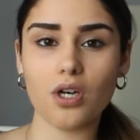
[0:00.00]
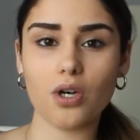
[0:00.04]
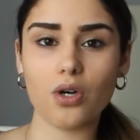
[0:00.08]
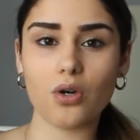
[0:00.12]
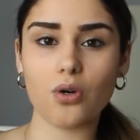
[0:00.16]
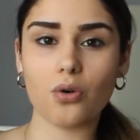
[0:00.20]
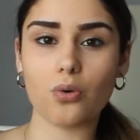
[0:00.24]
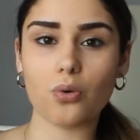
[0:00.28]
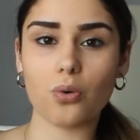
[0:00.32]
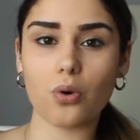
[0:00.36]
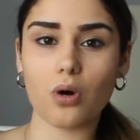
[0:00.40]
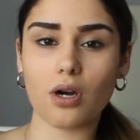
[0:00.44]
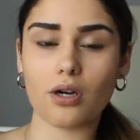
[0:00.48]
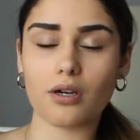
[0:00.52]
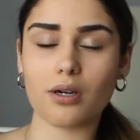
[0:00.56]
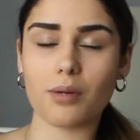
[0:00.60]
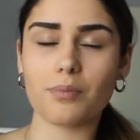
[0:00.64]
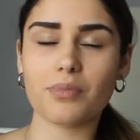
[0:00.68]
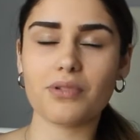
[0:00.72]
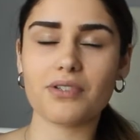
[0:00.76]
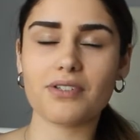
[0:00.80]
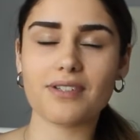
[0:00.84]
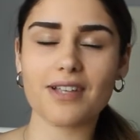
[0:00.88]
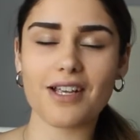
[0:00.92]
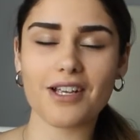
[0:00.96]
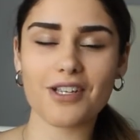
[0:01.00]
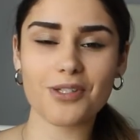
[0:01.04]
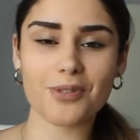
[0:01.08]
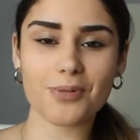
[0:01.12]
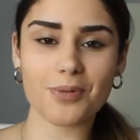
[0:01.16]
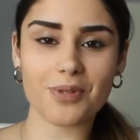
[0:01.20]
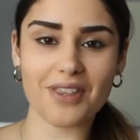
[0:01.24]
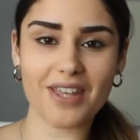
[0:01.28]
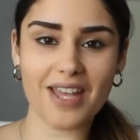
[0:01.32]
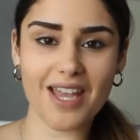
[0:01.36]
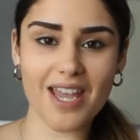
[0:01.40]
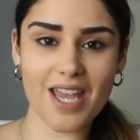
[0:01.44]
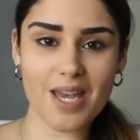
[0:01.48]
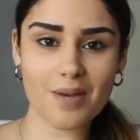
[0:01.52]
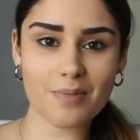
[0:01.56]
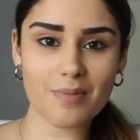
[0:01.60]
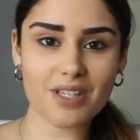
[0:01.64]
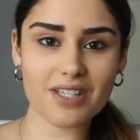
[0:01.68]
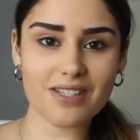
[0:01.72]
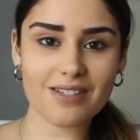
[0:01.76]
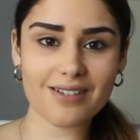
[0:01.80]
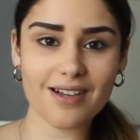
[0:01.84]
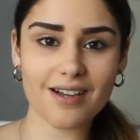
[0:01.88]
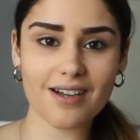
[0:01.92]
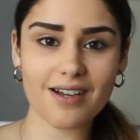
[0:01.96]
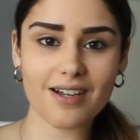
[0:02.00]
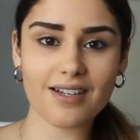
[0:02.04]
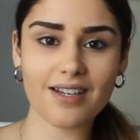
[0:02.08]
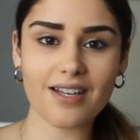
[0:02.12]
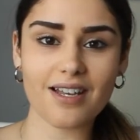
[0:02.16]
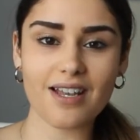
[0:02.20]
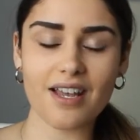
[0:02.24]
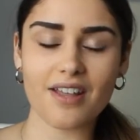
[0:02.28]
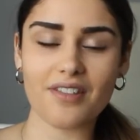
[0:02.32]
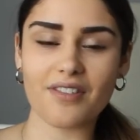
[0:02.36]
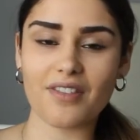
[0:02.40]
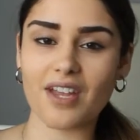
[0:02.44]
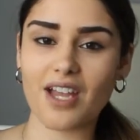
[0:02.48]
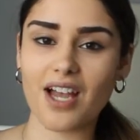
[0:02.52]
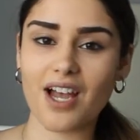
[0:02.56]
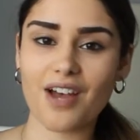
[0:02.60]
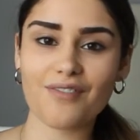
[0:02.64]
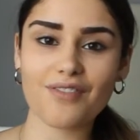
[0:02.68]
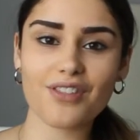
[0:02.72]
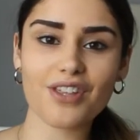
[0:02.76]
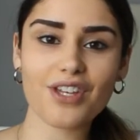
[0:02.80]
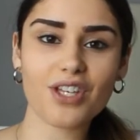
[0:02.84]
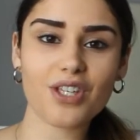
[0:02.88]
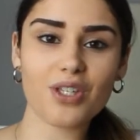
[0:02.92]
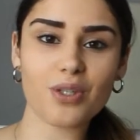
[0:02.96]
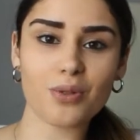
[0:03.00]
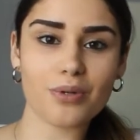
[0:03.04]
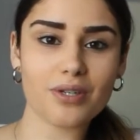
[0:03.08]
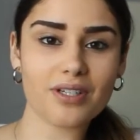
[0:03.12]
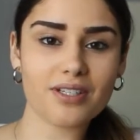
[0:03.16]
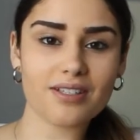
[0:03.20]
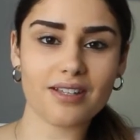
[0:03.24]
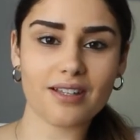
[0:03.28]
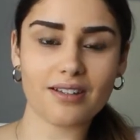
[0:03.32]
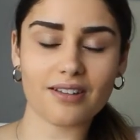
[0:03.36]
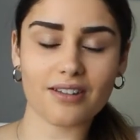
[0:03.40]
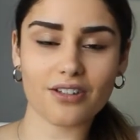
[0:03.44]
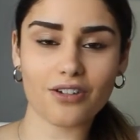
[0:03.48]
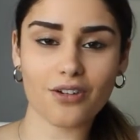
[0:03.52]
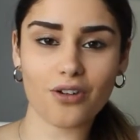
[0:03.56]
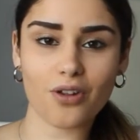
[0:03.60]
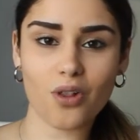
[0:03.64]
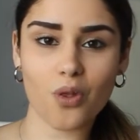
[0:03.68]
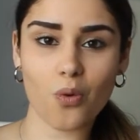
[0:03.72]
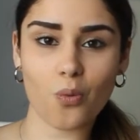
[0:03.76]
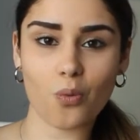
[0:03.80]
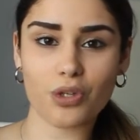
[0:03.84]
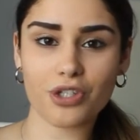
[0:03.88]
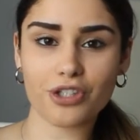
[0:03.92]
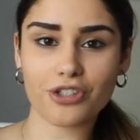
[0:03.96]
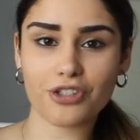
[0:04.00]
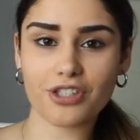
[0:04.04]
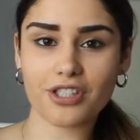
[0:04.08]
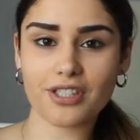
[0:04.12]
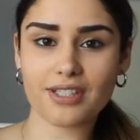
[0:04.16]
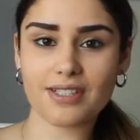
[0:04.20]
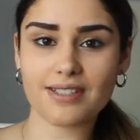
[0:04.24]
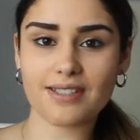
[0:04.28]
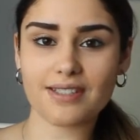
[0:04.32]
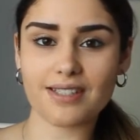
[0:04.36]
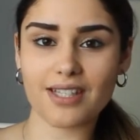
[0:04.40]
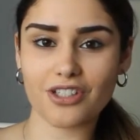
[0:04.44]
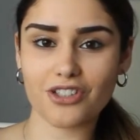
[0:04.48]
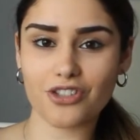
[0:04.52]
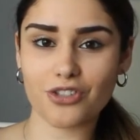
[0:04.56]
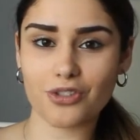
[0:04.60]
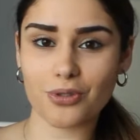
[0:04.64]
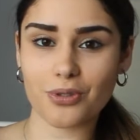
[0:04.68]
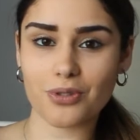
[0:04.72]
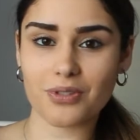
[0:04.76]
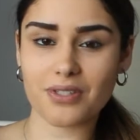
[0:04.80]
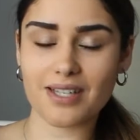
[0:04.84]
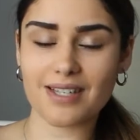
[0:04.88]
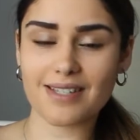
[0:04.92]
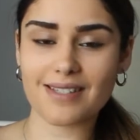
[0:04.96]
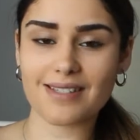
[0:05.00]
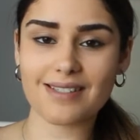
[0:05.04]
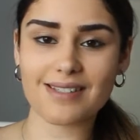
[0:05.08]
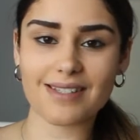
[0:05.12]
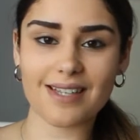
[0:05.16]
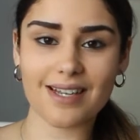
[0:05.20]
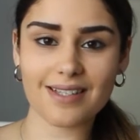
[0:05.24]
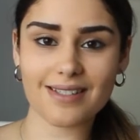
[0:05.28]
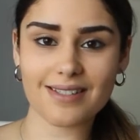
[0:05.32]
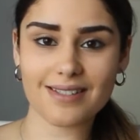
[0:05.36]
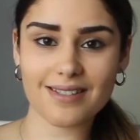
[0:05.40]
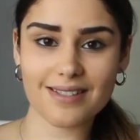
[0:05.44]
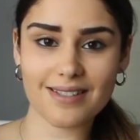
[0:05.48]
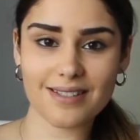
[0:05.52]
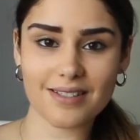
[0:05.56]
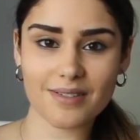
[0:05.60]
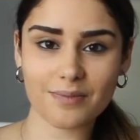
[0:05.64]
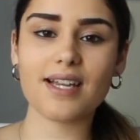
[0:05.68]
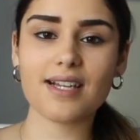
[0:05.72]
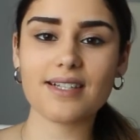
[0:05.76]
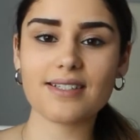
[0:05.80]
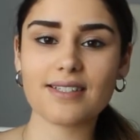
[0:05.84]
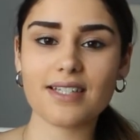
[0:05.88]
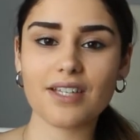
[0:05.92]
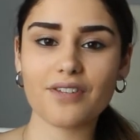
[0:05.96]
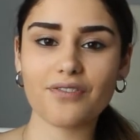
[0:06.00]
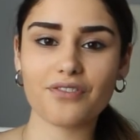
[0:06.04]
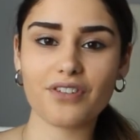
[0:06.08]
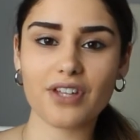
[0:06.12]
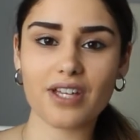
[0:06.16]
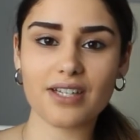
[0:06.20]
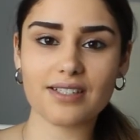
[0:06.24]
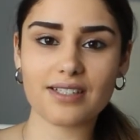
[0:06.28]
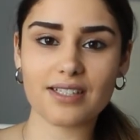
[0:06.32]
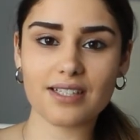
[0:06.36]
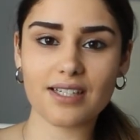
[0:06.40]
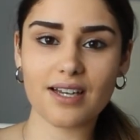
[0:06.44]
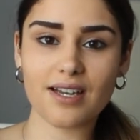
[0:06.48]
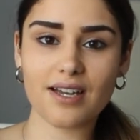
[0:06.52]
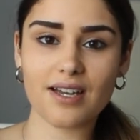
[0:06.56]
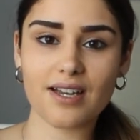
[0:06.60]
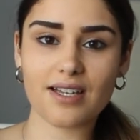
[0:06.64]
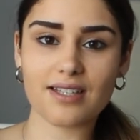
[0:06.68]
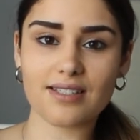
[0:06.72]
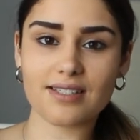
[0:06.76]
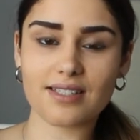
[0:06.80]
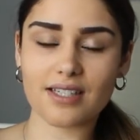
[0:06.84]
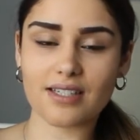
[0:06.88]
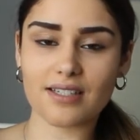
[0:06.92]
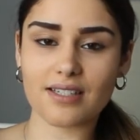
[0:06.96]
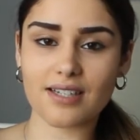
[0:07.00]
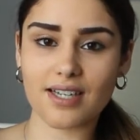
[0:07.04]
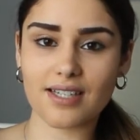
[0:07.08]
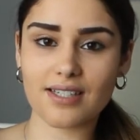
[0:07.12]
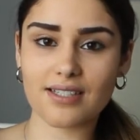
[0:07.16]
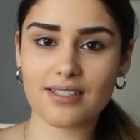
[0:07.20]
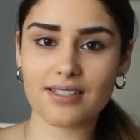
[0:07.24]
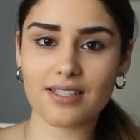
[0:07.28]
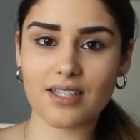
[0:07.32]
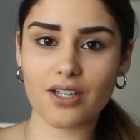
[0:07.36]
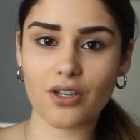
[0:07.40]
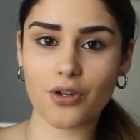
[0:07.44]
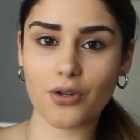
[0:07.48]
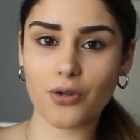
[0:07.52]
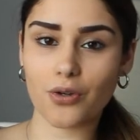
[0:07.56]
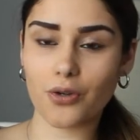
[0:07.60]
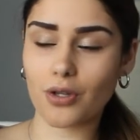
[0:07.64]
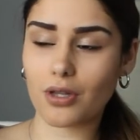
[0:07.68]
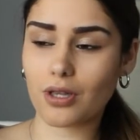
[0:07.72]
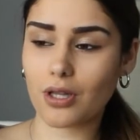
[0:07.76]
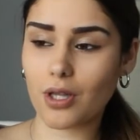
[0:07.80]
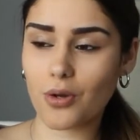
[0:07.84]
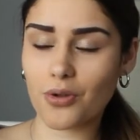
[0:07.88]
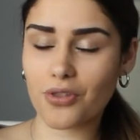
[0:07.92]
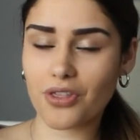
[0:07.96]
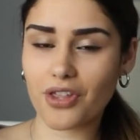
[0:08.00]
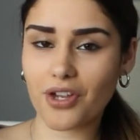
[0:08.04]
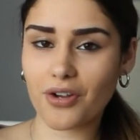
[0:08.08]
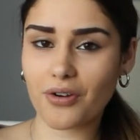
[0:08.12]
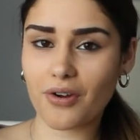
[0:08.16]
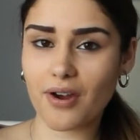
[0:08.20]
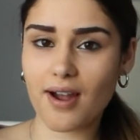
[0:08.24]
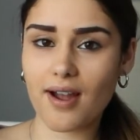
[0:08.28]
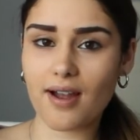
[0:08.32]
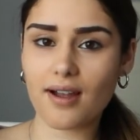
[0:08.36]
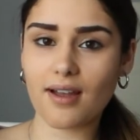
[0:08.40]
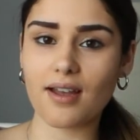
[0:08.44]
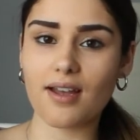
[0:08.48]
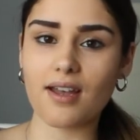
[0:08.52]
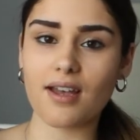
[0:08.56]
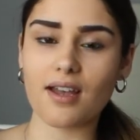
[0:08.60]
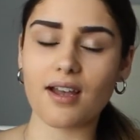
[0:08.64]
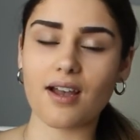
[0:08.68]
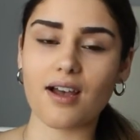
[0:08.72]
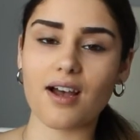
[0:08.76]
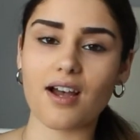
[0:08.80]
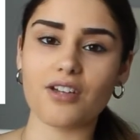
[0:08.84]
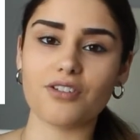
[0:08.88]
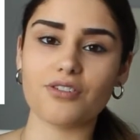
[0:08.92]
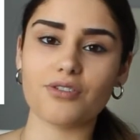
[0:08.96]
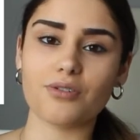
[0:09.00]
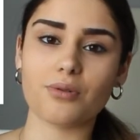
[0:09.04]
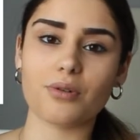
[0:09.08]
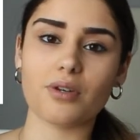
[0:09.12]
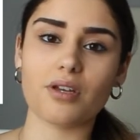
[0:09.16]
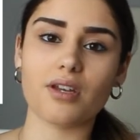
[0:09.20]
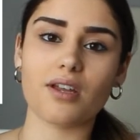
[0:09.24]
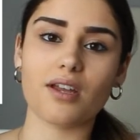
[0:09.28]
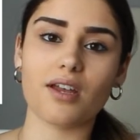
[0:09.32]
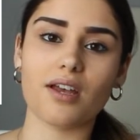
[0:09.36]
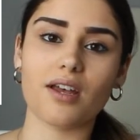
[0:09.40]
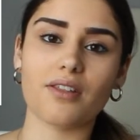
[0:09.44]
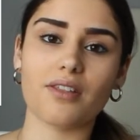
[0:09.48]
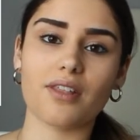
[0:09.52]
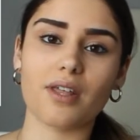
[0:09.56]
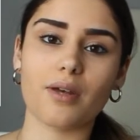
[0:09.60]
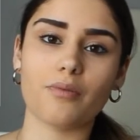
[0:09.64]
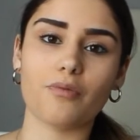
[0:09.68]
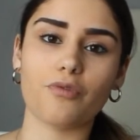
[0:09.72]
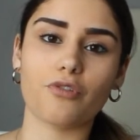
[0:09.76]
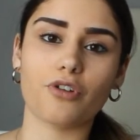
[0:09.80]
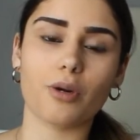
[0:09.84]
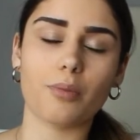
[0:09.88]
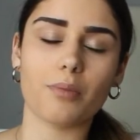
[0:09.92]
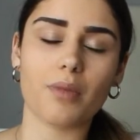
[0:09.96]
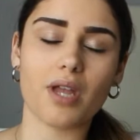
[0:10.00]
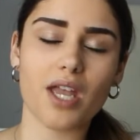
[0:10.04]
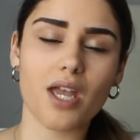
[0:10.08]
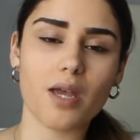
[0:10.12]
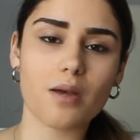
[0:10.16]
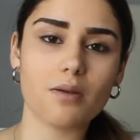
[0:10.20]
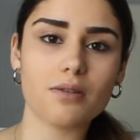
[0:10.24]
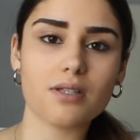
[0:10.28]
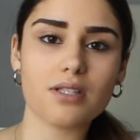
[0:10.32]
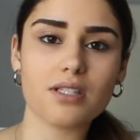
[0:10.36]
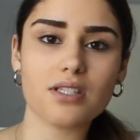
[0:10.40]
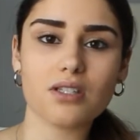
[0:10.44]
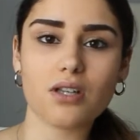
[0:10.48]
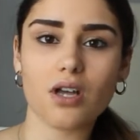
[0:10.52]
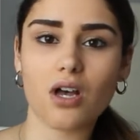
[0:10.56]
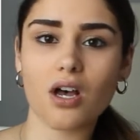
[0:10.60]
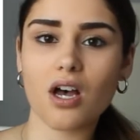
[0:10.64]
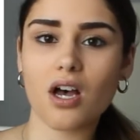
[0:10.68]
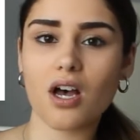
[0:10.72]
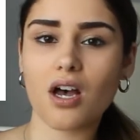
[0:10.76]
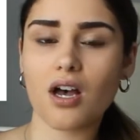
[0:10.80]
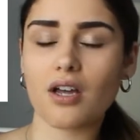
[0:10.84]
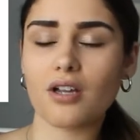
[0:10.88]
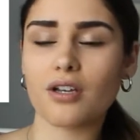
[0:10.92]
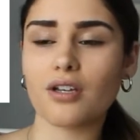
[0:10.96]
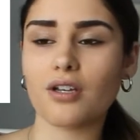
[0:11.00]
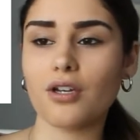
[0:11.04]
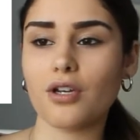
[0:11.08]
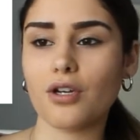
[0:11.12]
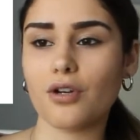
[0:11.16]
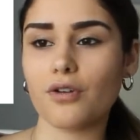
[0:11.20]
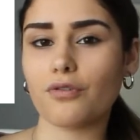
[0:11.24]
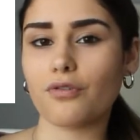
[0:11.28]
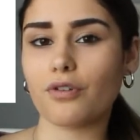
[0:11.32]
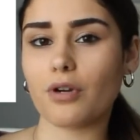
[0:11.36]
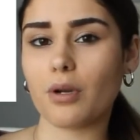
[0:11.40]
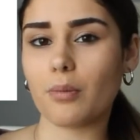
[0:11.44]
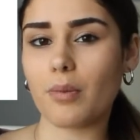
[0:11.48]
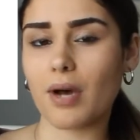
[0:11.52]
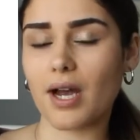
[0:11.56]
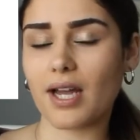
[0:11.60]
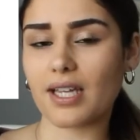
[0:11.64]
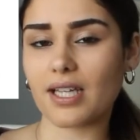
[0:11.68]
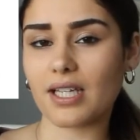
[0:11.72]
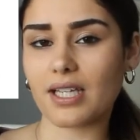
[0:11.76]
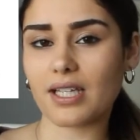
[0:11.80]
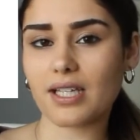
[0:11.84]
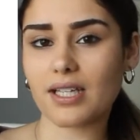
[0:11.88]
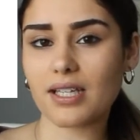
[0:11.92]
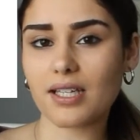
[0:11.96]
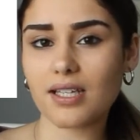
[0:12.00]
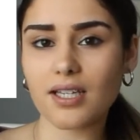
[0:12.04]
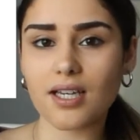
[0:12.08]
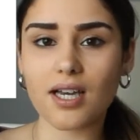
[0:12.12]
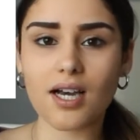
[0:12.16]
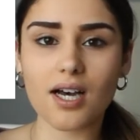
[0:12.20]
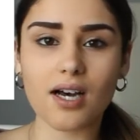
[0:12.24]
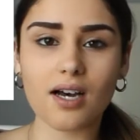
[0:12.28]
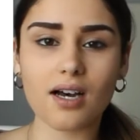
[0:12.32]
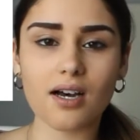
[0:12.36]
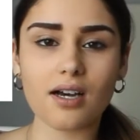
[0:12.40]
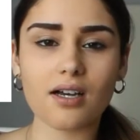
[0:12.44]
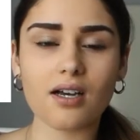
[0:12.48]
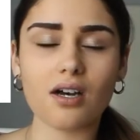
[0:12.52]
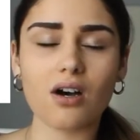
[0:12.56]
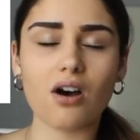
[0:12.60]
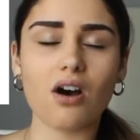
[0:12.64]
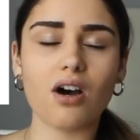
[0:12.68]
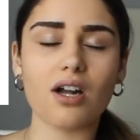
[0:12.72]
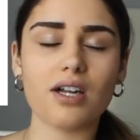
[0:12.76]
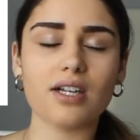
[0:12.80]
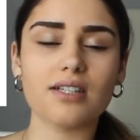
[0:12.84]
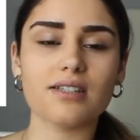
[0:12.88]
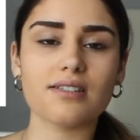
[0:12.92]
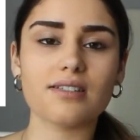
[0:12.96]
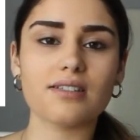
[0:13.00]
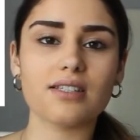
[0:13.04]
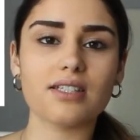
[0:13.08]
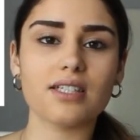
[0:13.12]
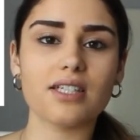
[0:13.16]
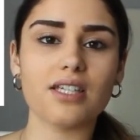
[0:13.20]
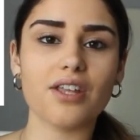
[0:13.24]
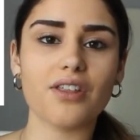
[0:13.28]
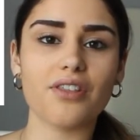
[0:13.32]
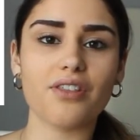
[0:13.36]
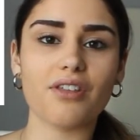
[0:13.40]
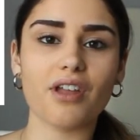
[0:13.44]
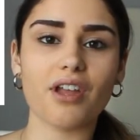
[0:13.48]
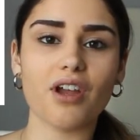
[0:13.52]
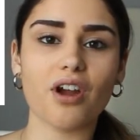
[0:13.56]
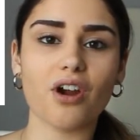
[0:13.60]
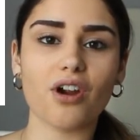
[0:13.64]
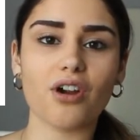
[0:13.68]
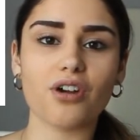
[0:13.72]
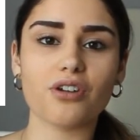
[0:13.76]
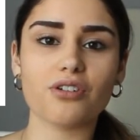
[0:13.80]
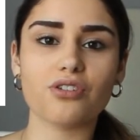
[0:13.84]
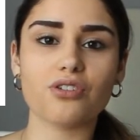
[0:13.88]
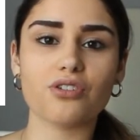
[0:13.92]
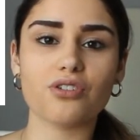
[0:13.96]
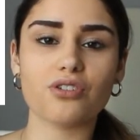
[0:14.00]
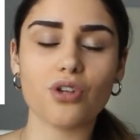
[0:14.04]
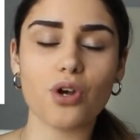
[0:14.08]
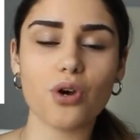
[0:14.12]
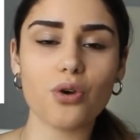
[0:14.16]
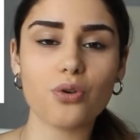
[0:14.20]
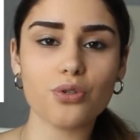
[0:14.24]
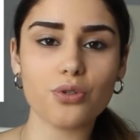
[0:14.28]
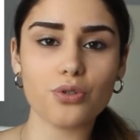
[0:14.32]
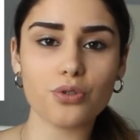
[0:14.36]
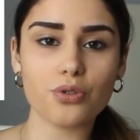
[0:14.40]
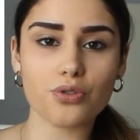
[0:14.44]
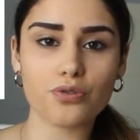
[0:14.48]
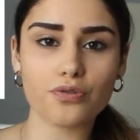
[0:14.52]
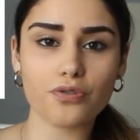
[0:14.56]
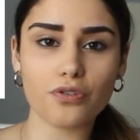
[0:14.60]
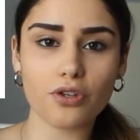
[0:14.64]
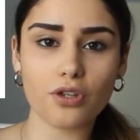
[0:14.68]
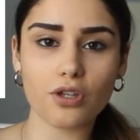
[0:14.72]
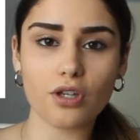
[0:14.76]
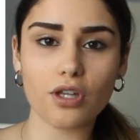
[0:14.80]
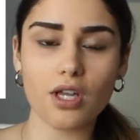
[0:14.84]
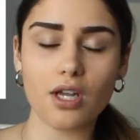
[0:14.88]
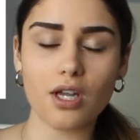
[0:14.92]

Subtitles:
who are obsessed with Amazon, they have the cutest little winter essentials sets. Next gift idea is a nice clothing rack. Guys, you can get them from Amazon, from IKEA. Honestly, they are so useful